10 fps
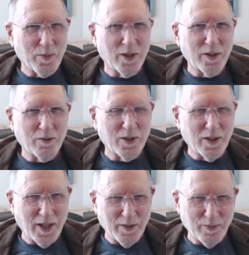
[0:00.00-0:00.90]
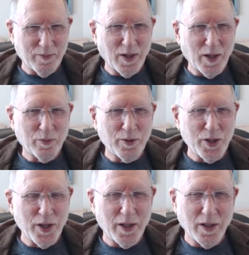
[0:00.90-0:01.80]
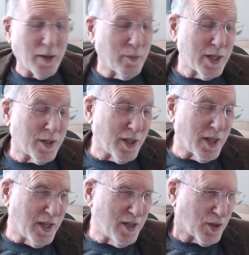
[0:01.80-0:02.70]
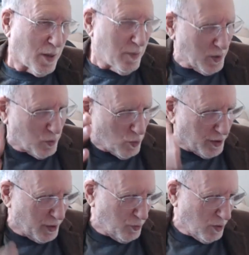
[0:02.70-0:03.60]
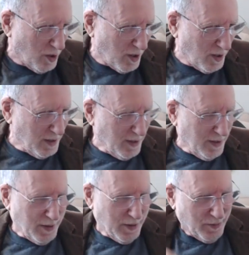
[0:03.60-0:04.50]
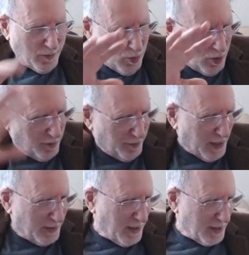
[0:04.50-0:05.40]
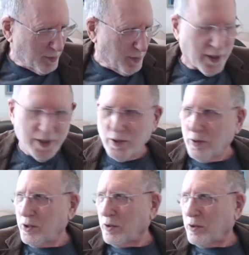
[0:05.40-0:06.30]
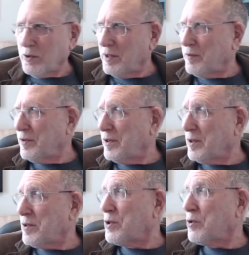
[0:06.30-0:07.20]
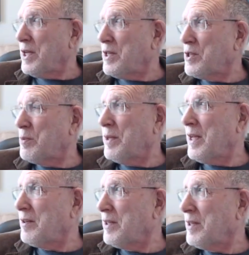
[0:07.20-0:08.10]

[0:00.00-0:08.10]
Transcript: Mark. Well, I appreciate it. I miss the East. I miss where you are. All of that, that's my territory. It feels strange to be out